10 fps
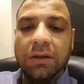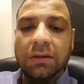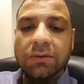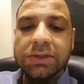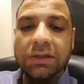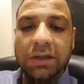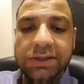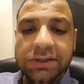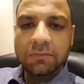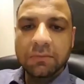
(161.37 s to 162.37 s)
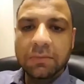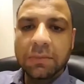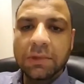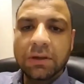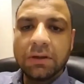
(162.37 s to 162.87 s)
crystallized,
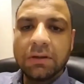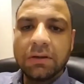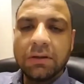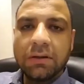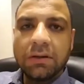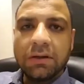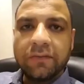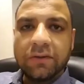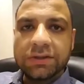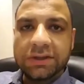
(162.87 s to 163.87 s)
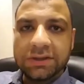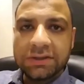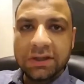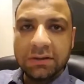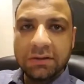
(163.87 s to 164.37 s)
if you're
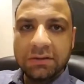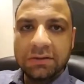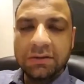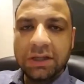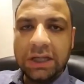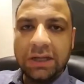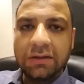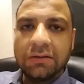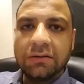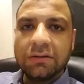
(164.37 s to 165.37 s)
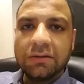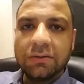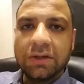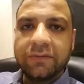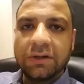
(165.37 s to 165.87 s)
succinct and
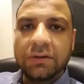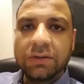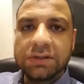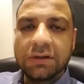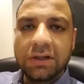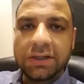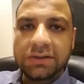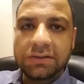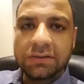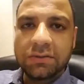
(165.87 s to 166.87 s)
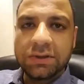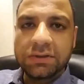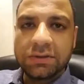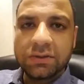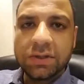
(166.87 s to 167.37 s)
you have a crystallized
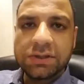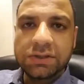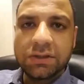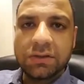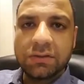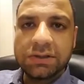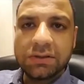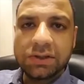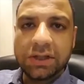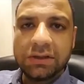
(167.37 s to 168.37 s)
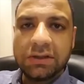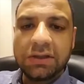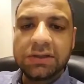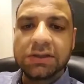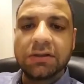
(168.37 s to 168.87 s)
research question and research
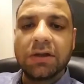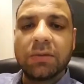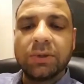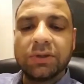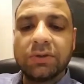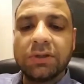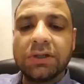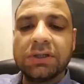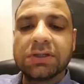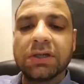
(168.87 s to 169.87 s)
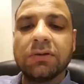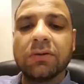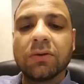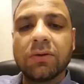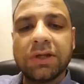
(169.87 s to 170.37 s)
ideas and opportunities and
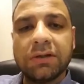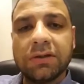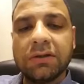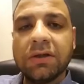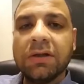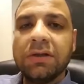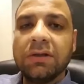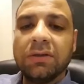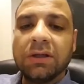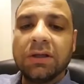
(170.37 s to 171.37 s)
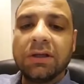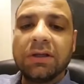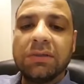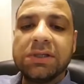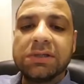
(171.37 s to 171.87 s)
you're oriented, you can get
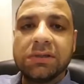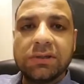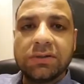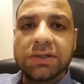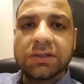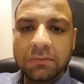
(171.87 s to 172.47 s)
them easily interested.